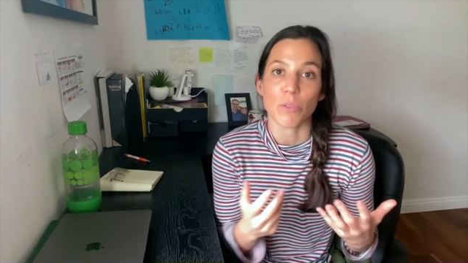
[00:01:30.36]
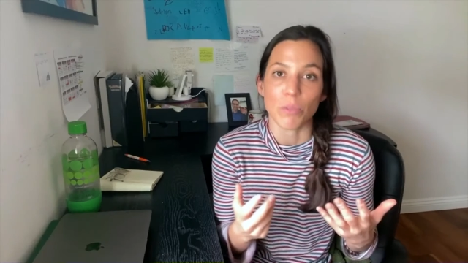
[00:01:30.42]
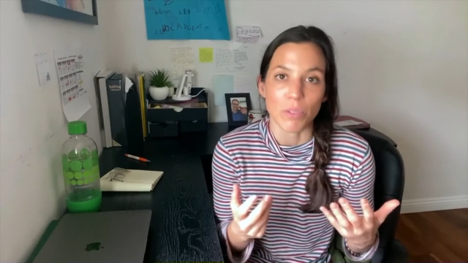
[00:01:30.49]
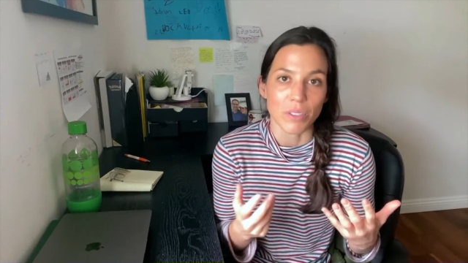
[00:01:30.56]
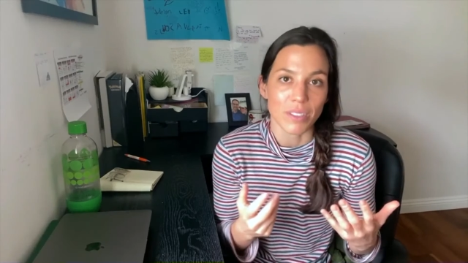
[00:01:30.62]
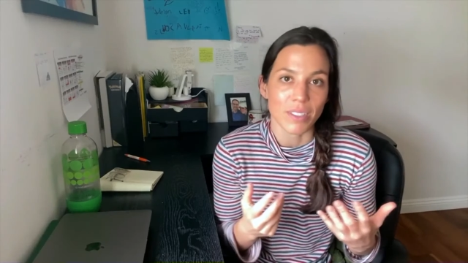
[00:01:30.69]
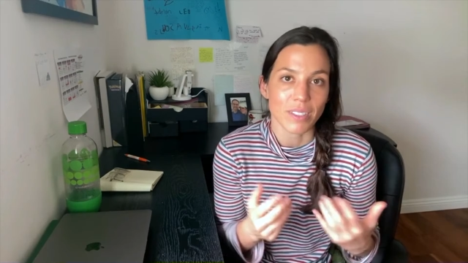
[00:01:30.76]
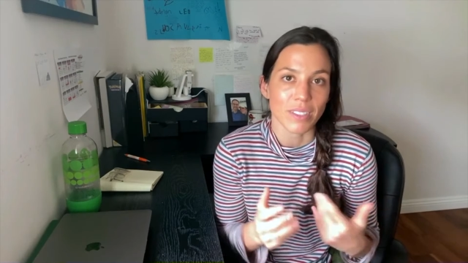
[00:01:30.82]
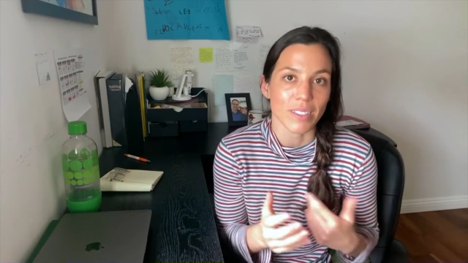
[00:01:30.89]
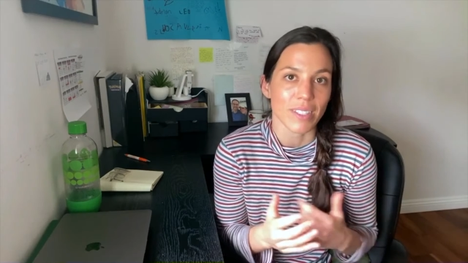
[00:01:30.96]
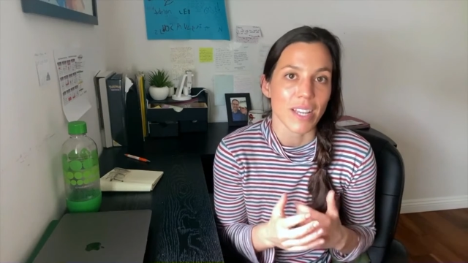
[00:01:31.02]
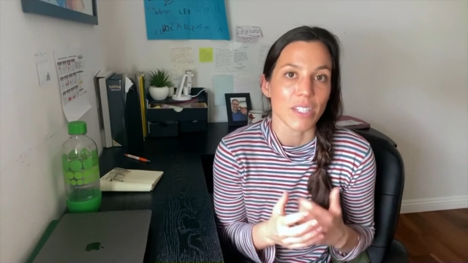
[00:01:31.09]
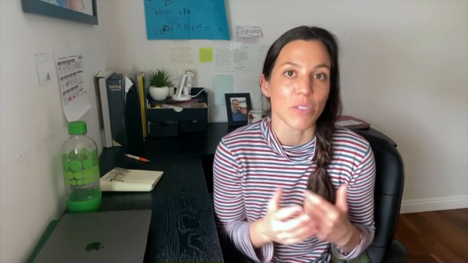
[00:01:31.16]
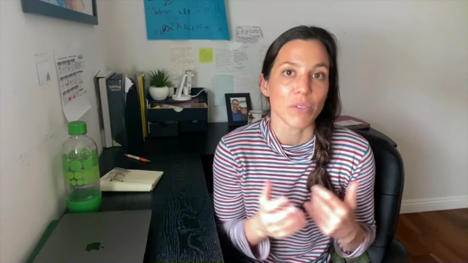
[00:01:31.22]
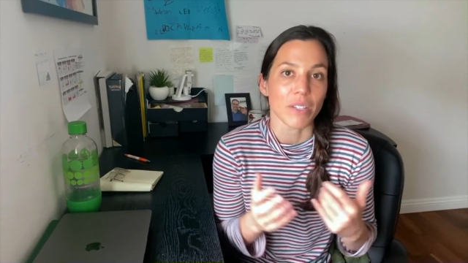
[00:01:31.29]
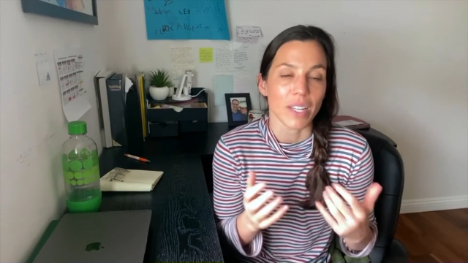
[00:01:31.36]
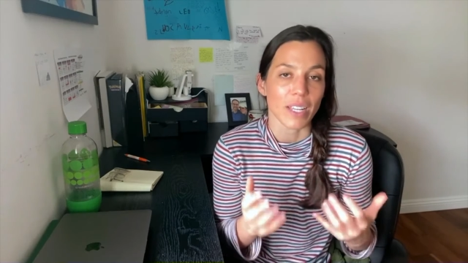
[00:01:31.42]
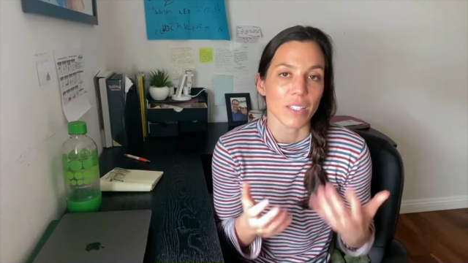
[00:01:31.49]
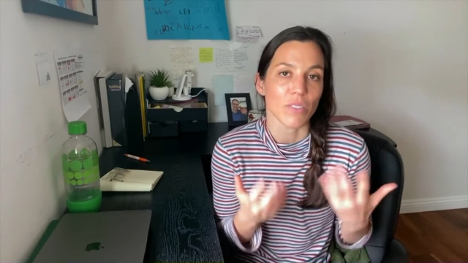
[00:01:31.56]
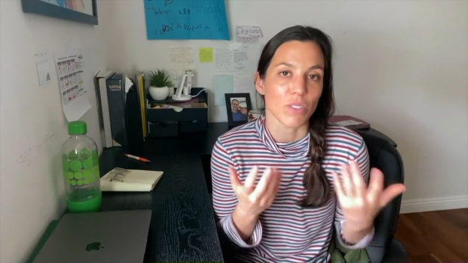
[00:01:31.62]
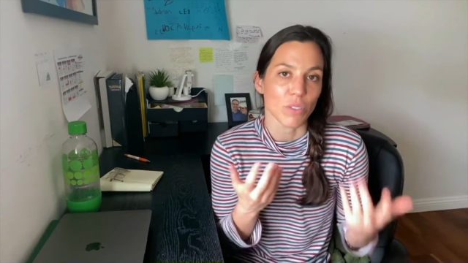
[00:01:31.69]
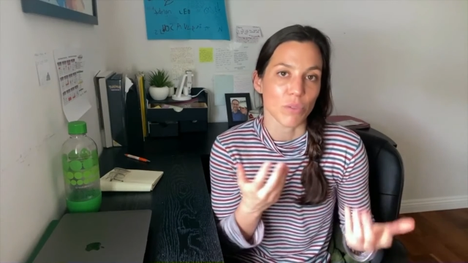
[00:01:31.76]
tools designed to
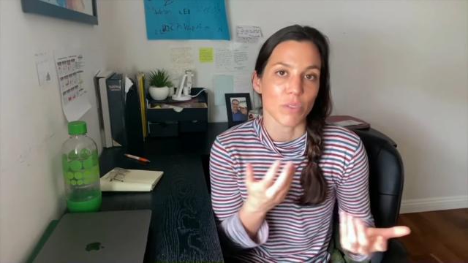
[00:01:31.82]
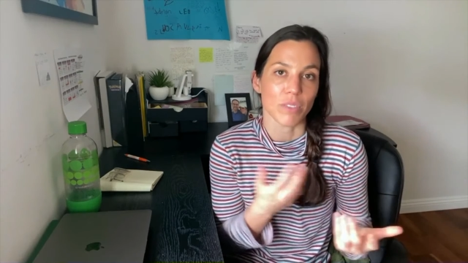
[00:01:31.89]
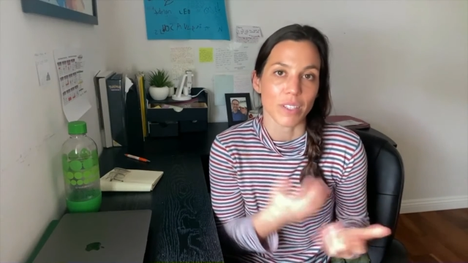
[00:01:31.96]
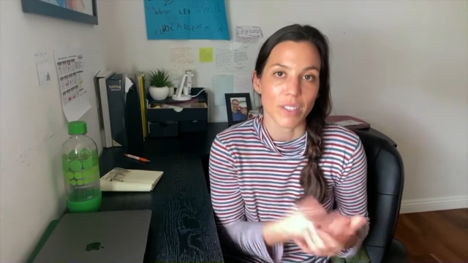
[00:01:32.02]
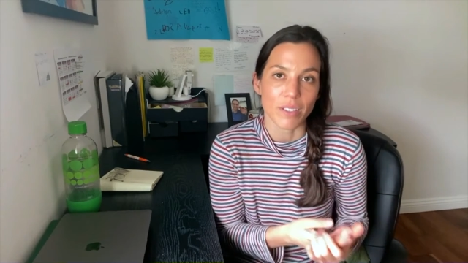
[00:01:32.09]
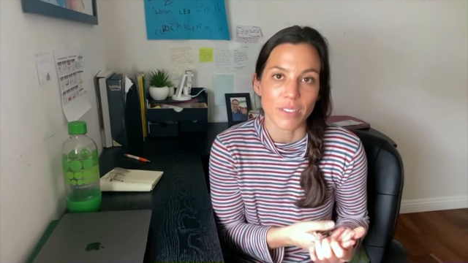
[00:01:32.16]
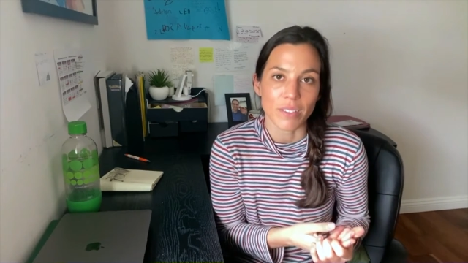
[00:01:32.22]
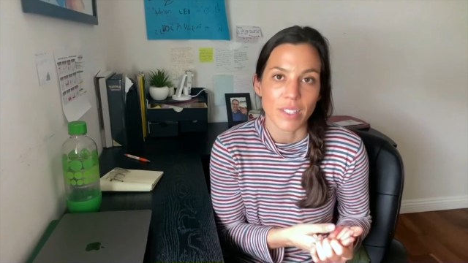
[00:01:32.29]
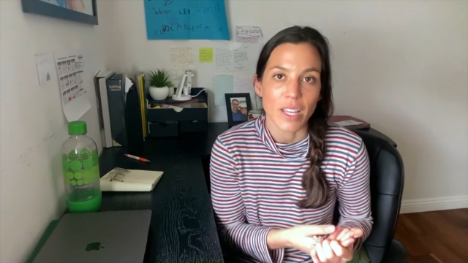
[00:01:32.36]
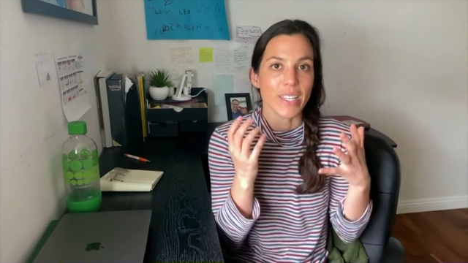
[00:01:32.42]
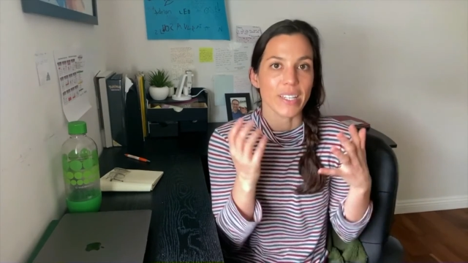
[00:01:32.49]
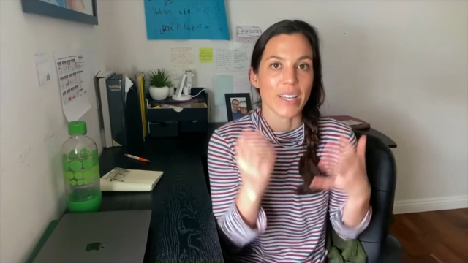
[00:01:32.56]
enhance visual skills.